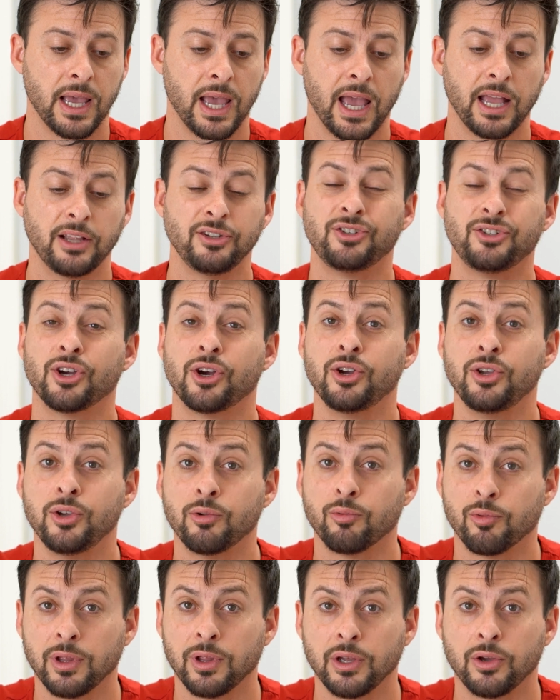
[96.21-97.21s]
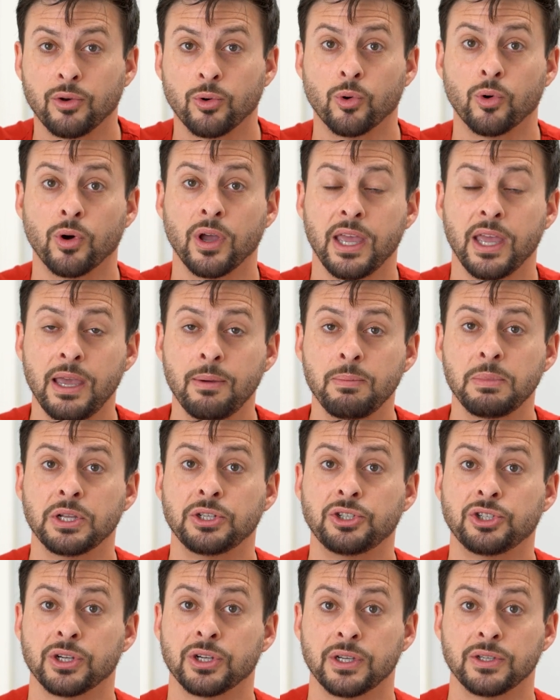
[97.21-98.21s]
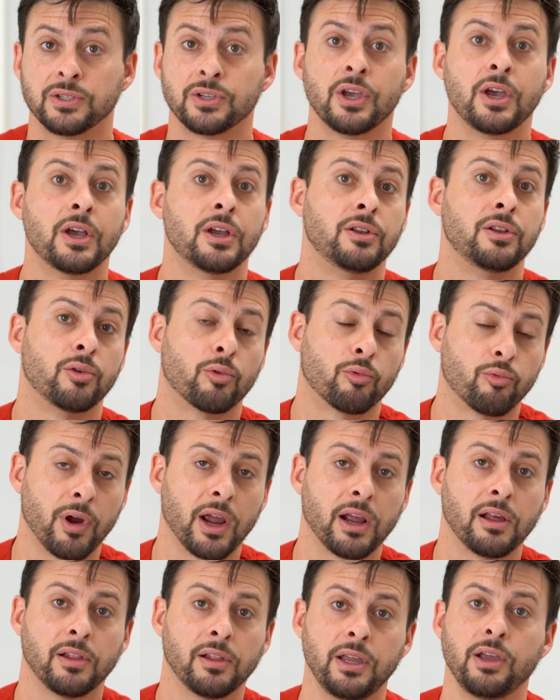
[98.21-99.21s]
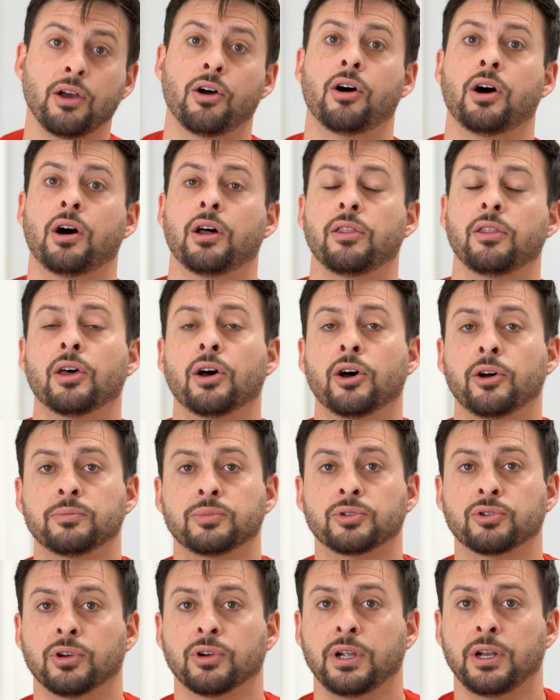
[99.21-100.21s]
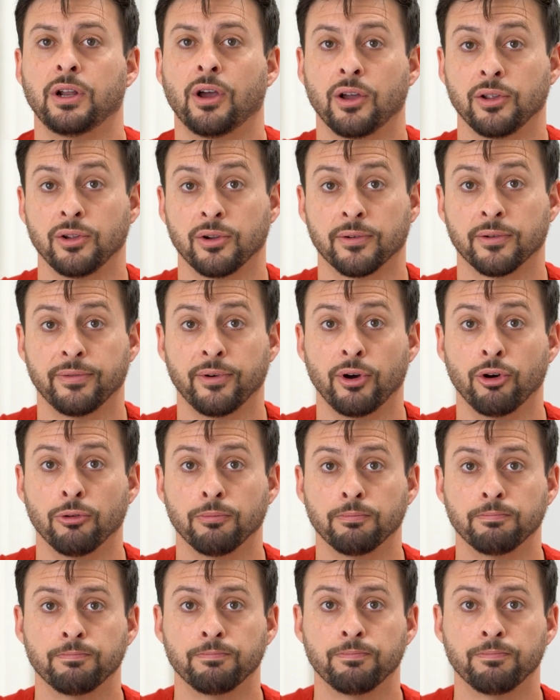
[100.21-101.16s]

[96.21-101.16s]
and show you really cool images directly on the home screen on your phone.